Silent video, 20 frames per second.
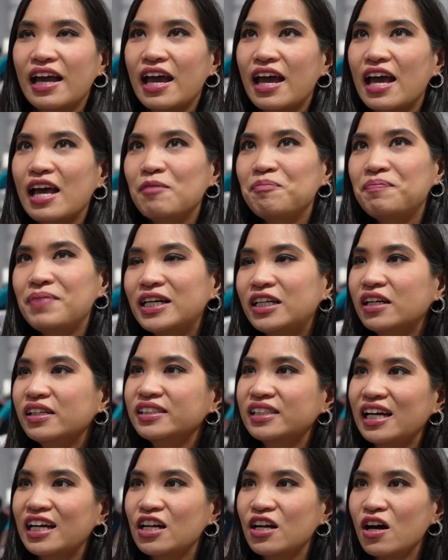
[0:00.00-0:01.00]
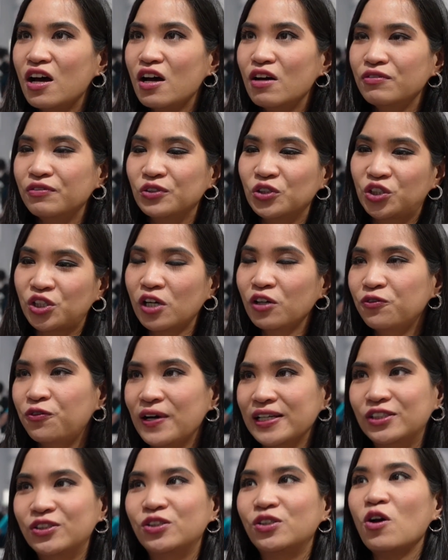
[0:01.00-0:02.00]
And because I love
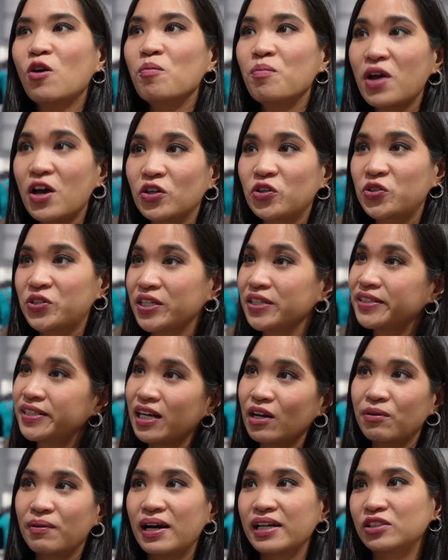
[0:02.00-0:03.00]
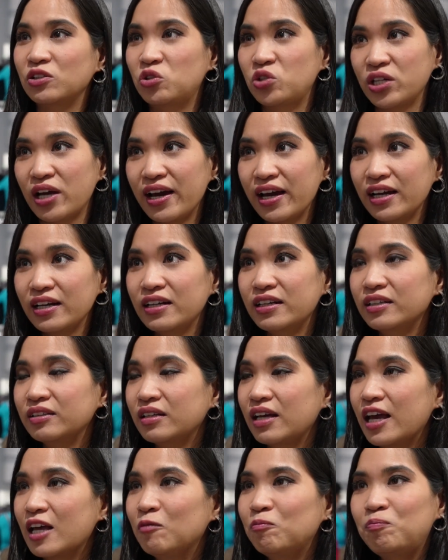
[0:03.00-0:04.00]
Changhua so much since I was a child
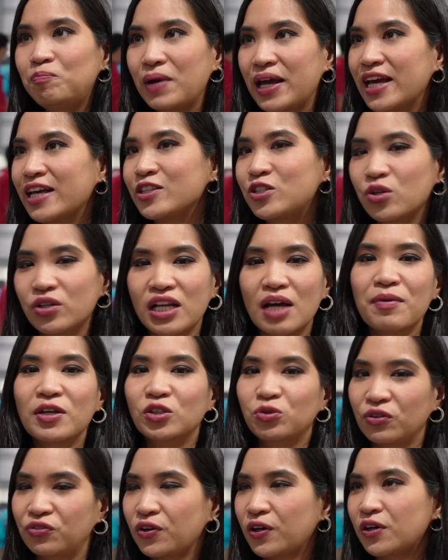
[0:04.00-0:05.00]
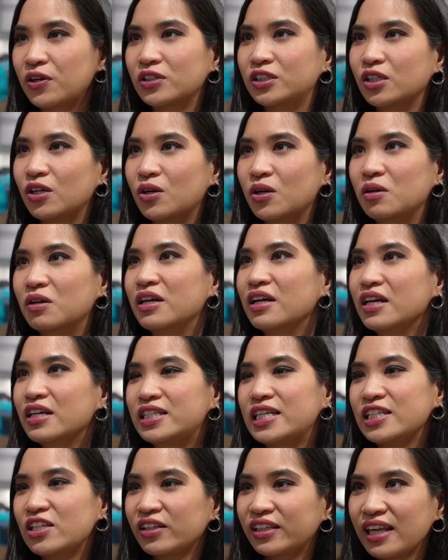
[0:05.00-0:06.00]
and playing tournaments with her, so
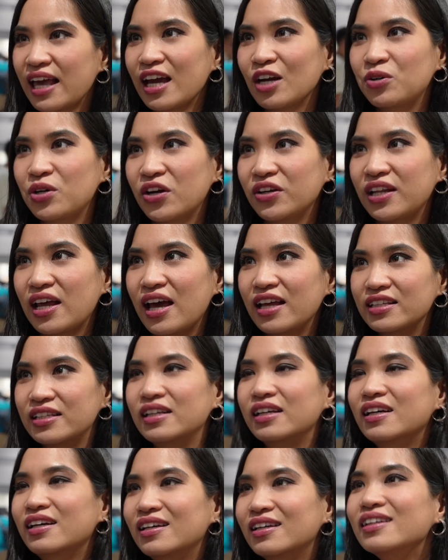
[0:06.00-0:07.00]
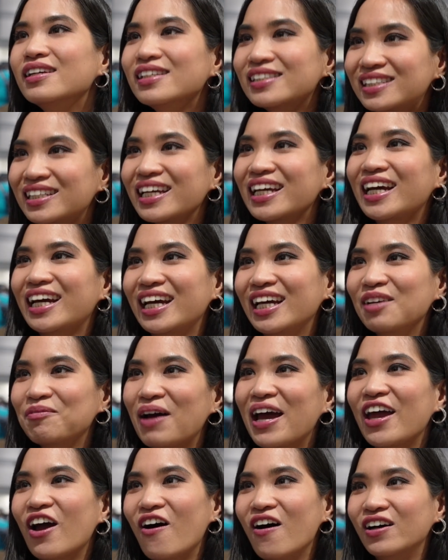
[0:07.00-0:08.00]
she's a character that is here in
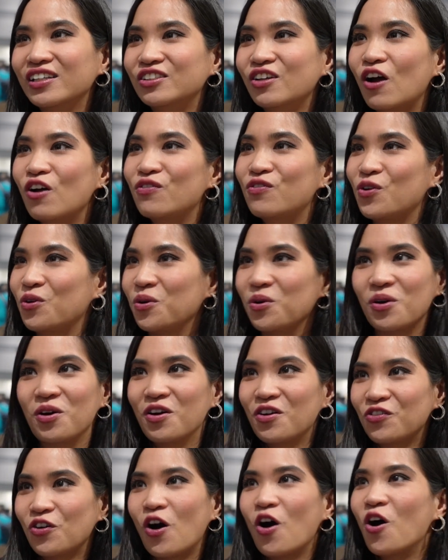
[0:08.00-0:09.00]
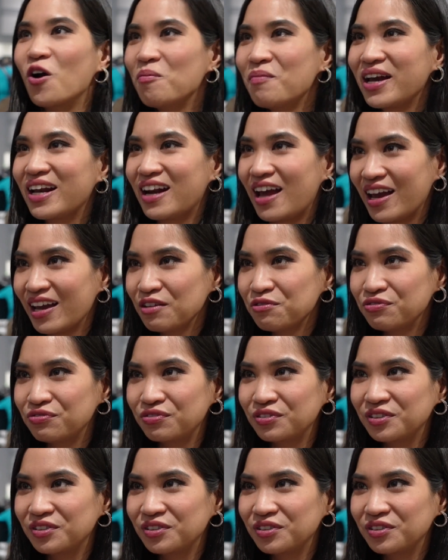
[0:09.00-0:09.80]
my heart for all my life.